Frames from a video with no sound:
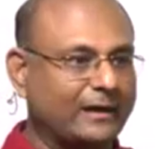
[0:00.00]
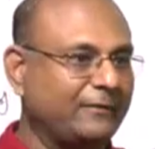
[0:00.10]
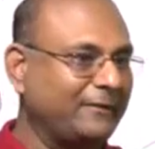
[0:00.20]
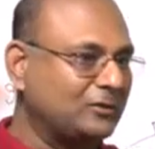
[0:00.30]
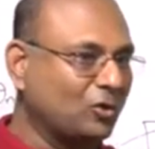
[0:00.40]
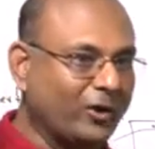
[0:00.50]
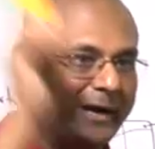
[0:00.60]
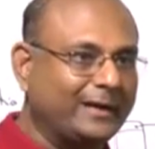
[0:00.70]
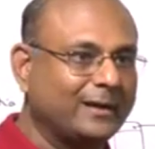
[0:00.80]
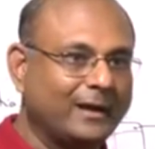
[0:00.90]
If I throw
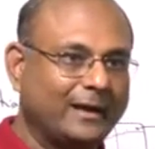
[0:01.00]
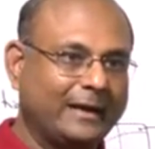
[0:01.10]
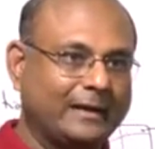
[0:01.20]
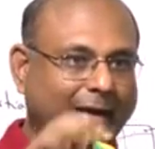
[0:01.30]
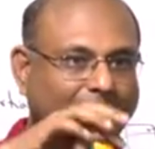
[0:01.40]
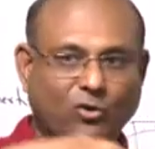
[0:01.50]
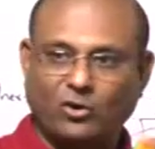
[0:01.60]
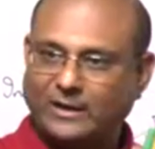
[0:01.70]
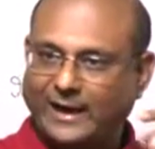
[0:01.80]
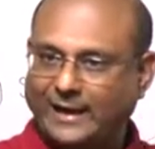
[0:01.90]
it, it can
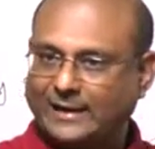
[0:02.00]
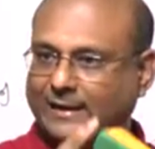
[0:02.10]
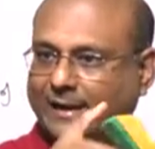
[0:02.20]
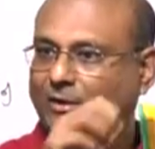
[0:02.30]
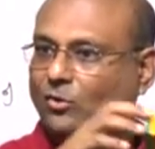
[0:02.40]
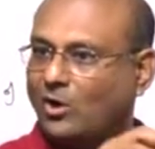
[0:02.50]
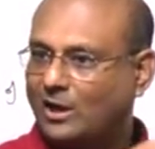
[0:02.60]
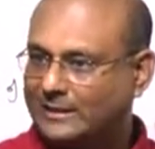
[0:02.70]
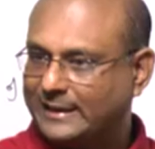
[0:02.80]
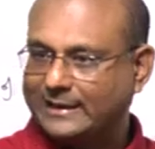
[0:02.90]
rotate, it can do
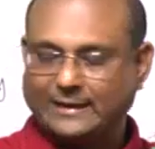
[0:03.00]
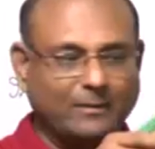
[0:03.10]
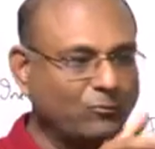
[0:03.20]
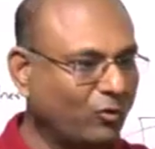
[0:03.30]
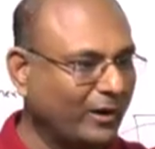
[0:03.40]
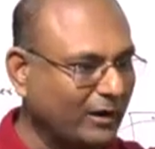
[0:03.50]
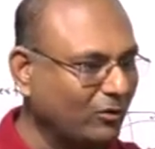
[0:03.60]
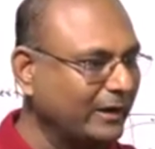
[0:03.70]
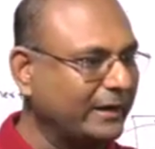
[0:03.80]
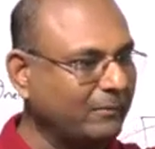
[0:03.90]
all that, it can move around,
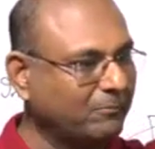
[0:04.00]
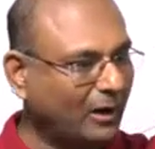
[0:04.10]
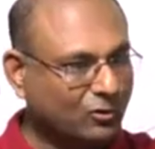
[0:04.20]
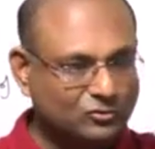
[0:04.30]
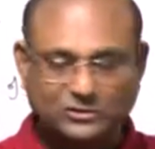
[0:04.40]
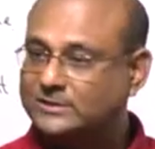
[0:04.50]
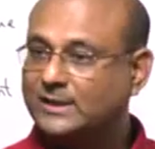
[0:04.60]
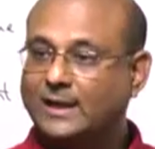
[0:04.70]
it can bounce,